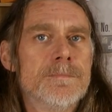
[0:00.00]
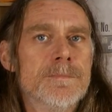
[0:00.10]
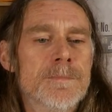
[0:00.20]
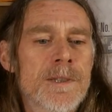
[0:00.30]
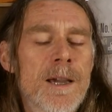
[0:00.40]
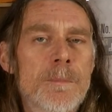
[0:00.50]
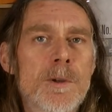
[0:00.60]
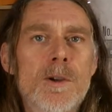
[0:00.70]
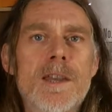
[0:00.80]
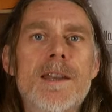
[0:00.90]
So that's... Yep,
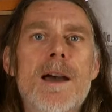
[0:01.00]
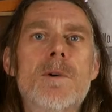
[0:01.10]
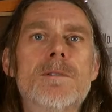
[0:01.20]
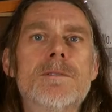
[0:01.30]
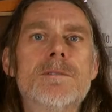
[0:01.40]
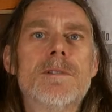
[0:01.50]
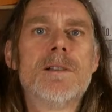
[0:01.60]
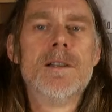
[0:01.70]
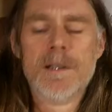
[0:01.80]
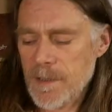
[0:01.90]
you're looking at one.
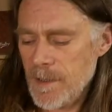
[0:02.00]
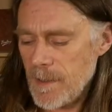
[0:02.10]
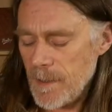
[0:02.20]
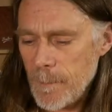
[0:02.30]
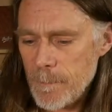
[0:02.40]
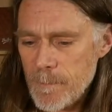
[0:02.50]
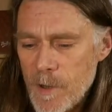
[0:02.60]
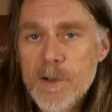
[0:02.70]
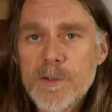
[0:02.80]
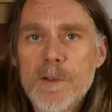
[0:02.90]
I
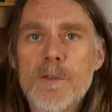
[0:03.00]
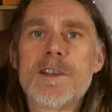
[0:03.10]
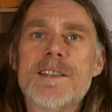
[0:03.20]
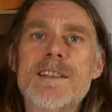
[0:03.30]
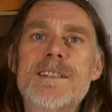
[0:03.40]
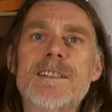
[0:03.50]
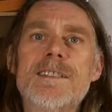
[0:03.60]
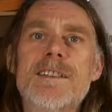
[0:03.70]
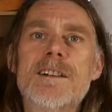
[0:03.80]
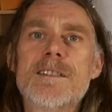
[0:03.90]
couldn't afford a decent
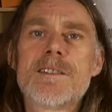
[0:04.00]
guitar,